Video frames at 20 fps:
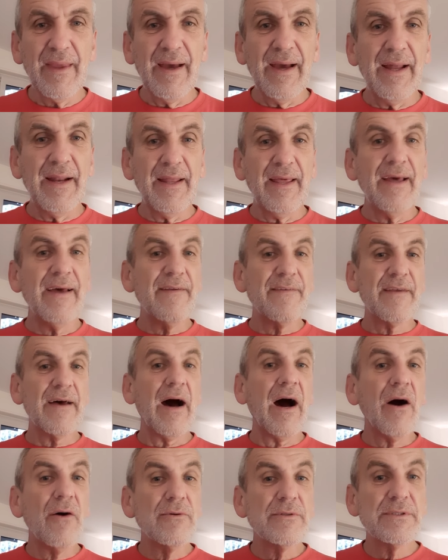And yes,
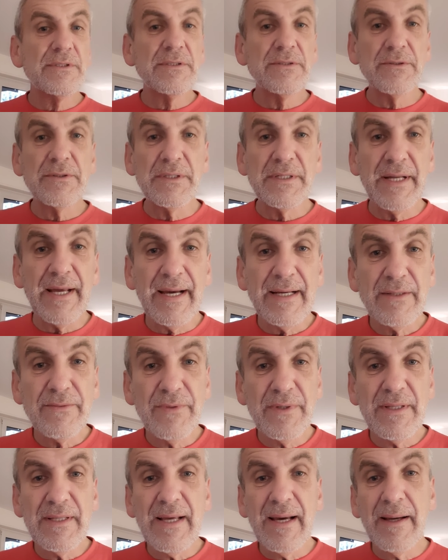how to connect
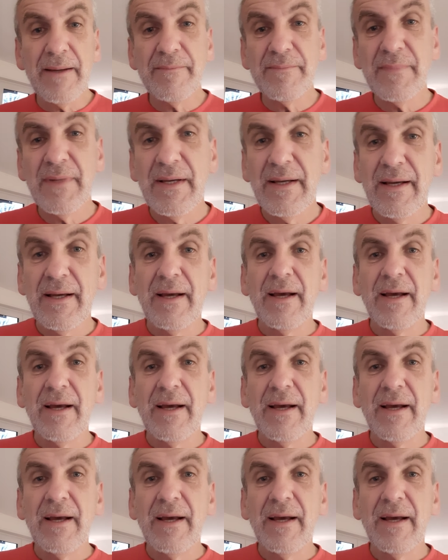with them